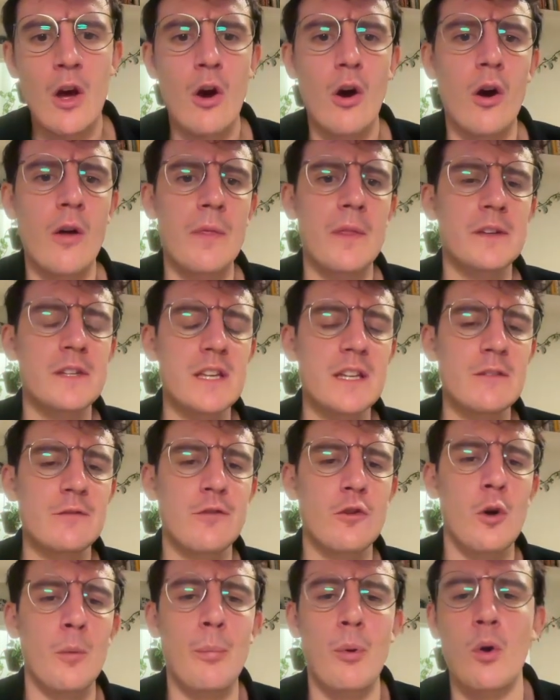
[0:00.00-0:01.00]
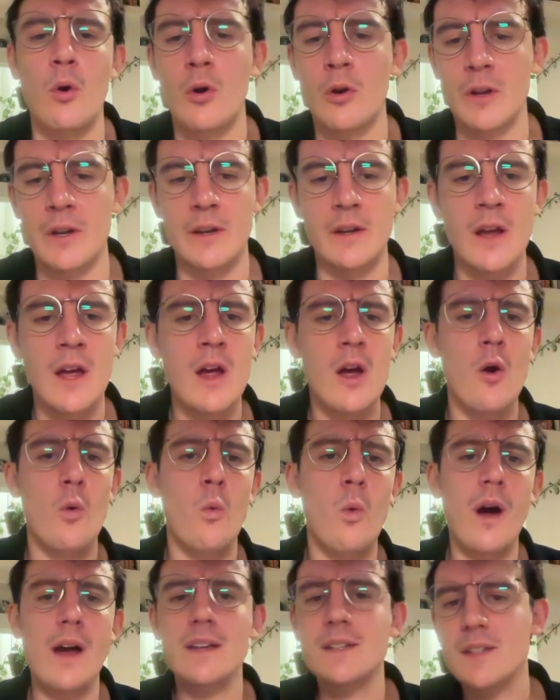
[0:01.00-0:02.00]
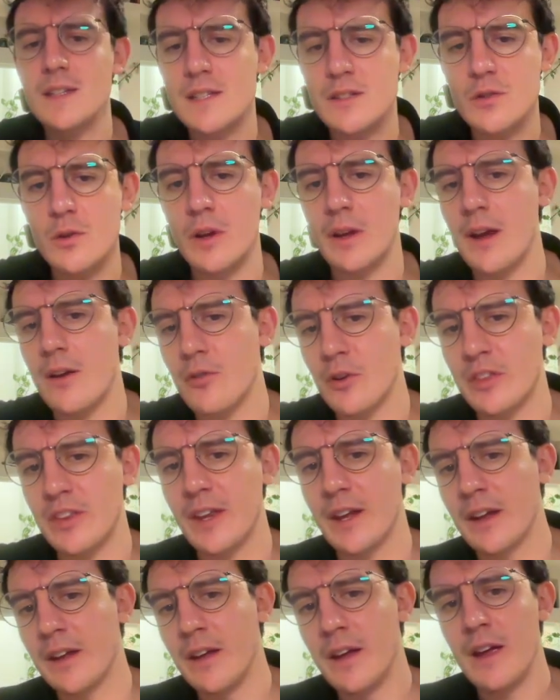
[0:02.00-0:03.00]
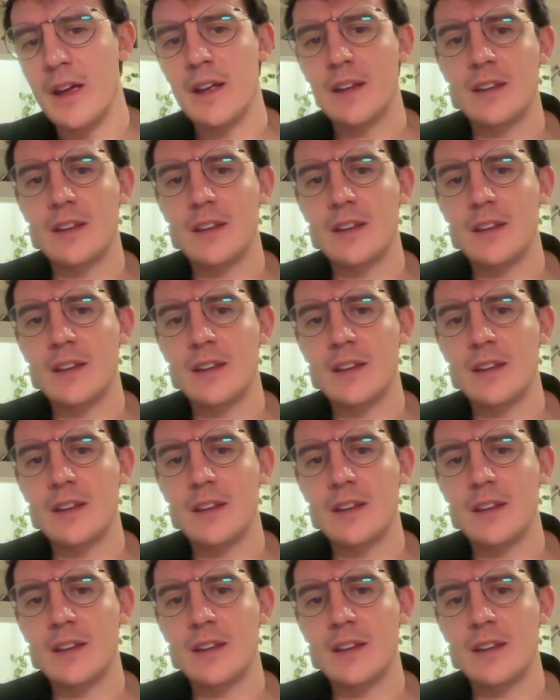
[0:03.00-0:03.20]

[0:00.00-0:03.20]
on the d4 pawn, and white is doing everything